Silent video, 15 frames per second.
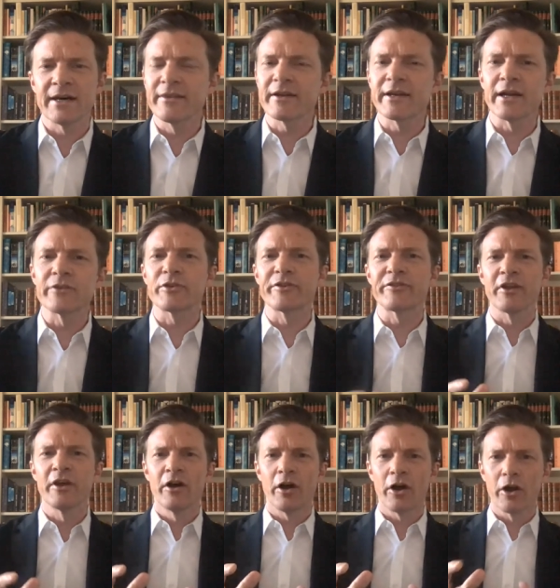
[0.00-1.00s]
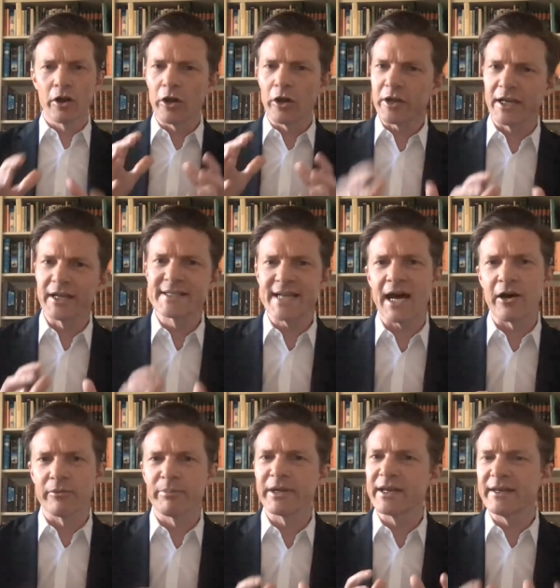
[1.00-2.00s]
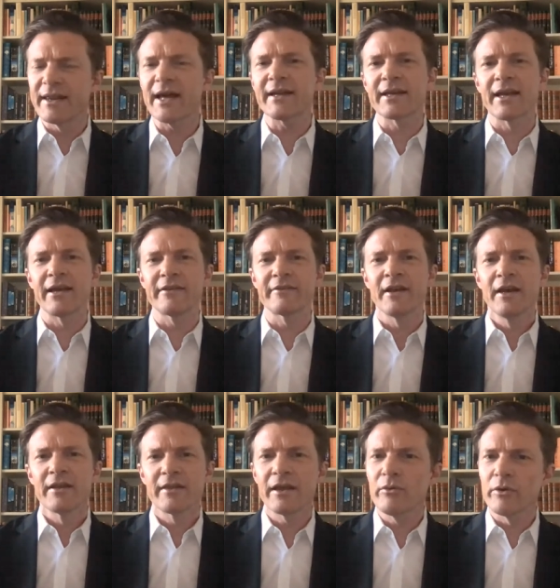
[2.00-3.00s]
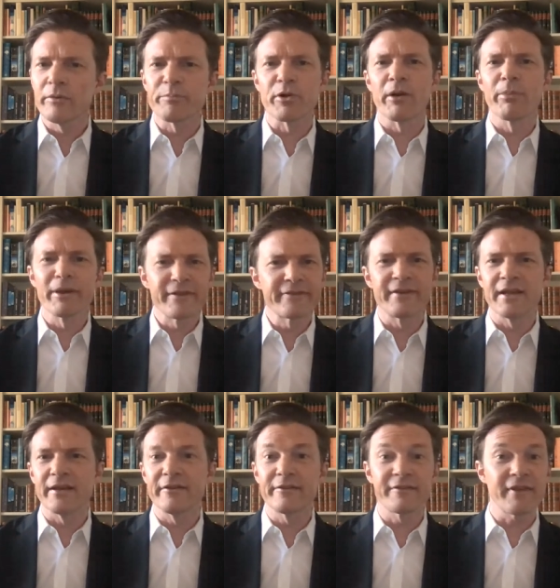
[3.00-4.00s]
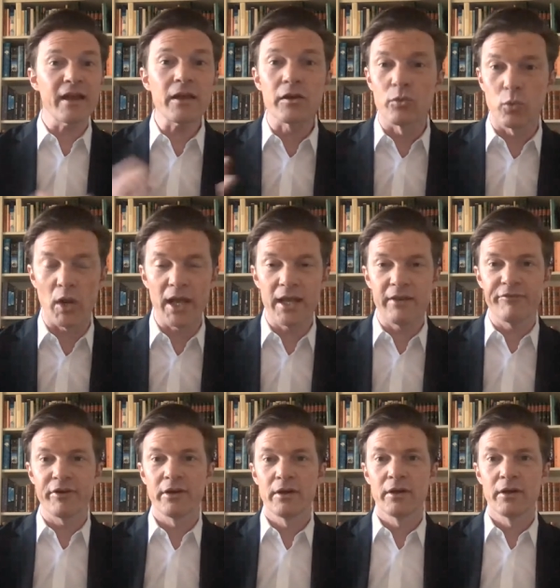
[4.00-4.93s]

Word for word: Other countries are locking down, but in that case, they will probably see a second wave